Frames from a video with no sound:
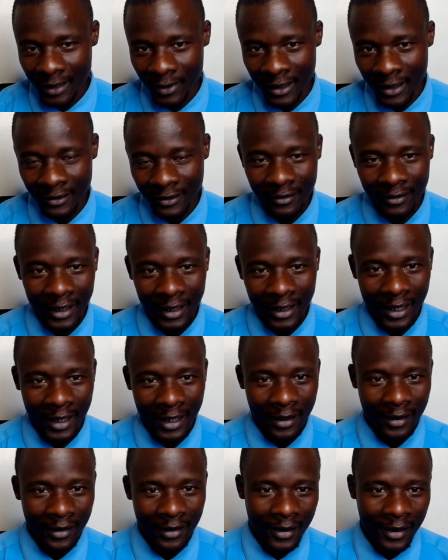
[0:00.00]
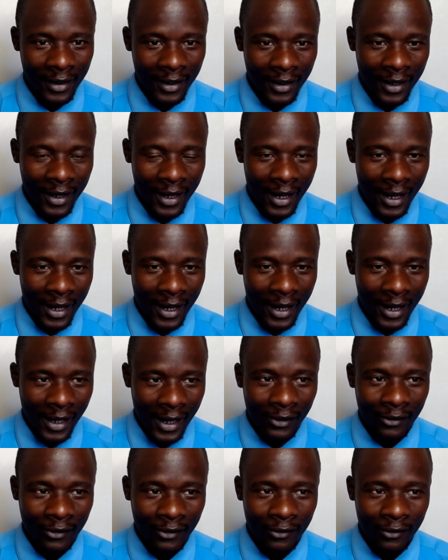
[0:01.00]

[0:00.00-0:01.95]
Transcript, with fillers: as the uh,